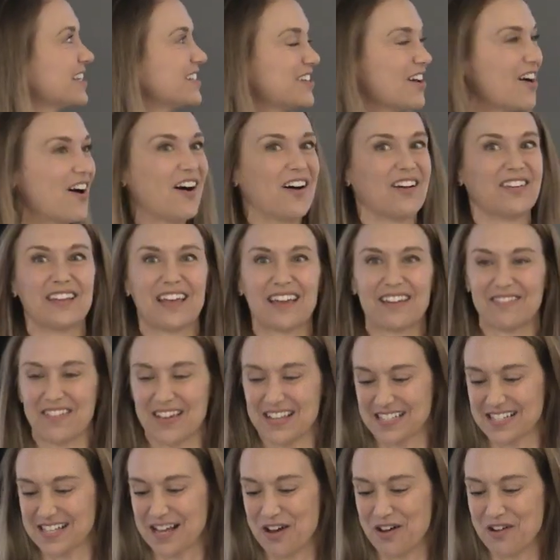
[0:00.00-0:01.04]
tall, like
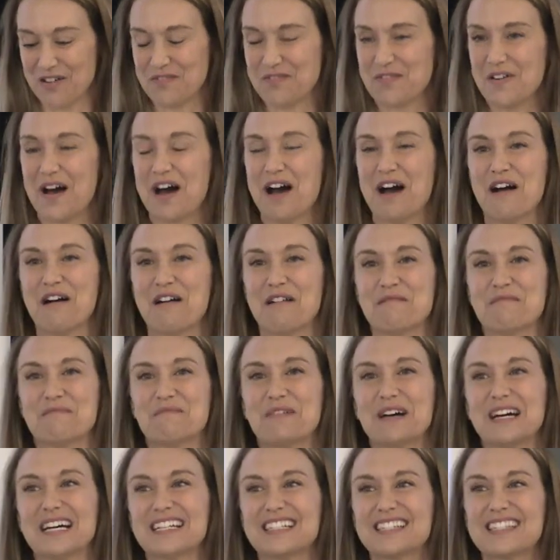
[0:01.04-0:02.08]
myself.
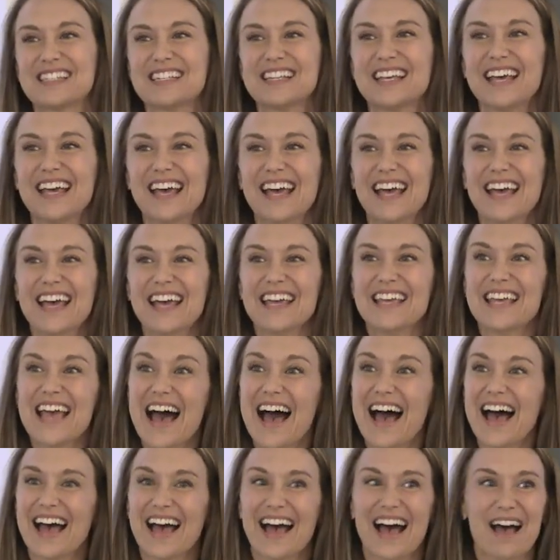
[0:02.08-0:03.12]

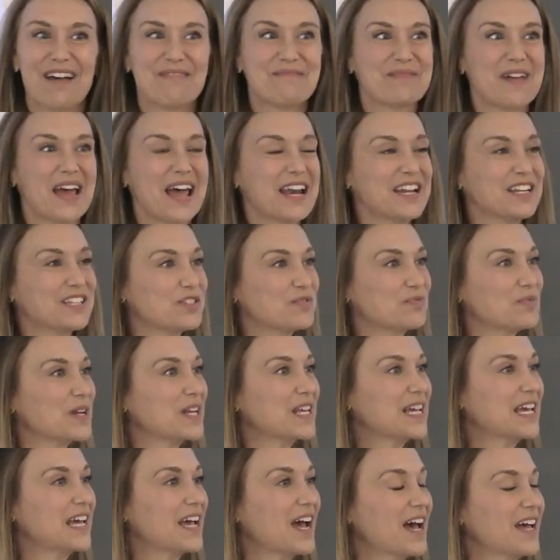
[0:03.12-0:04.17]

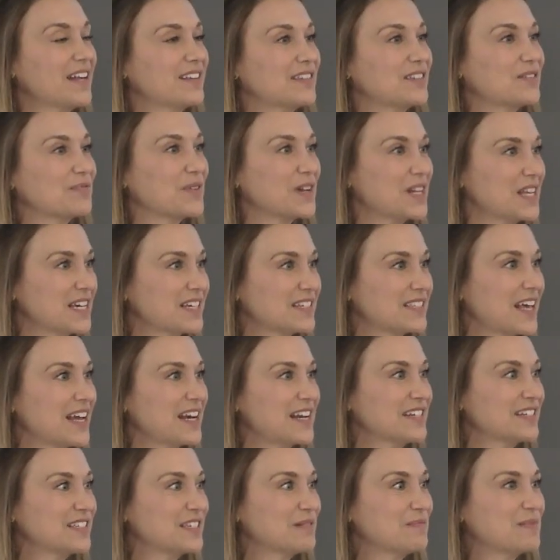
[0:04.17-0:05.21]
It's really
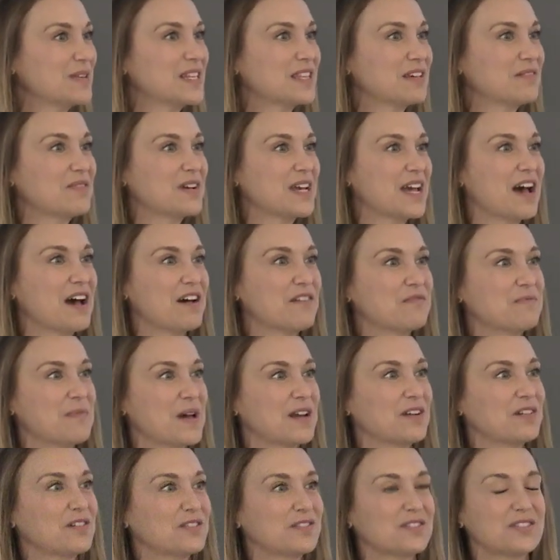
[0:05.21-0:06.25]
exciting to me that we have
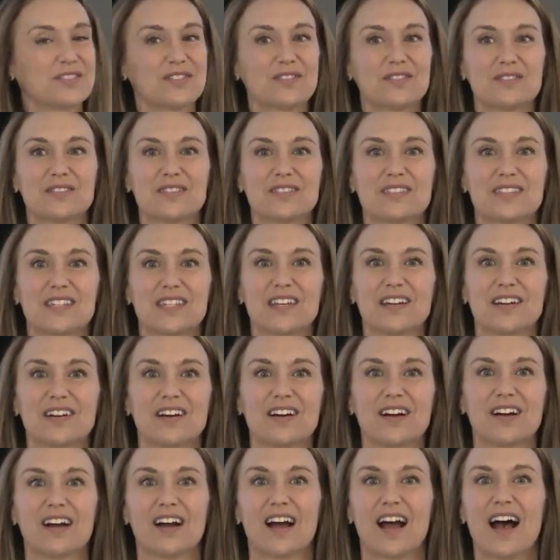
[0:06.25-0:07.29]
medical students
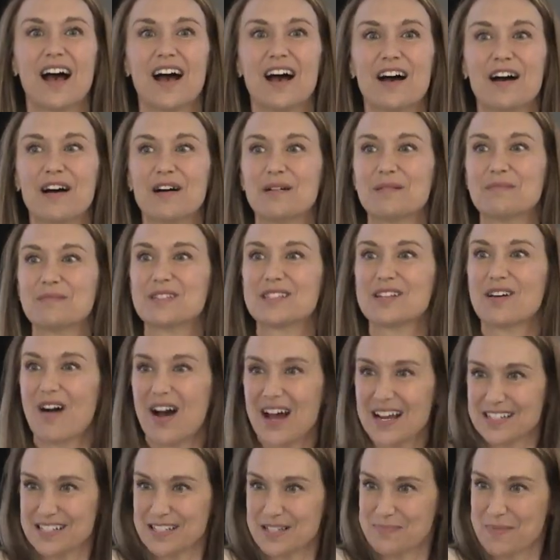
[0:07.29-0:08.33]
here. So
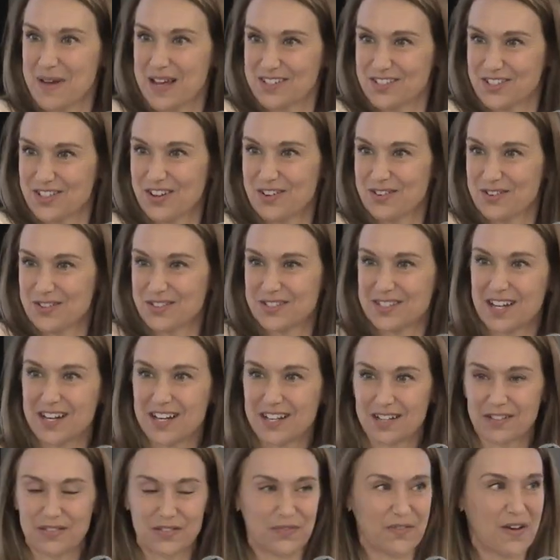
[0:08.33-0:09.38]
I just met Joe, who said he
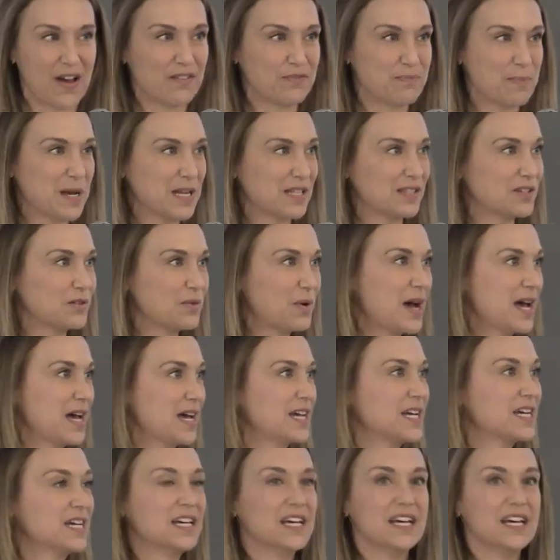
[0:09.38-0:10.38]
lives 5 minutes away.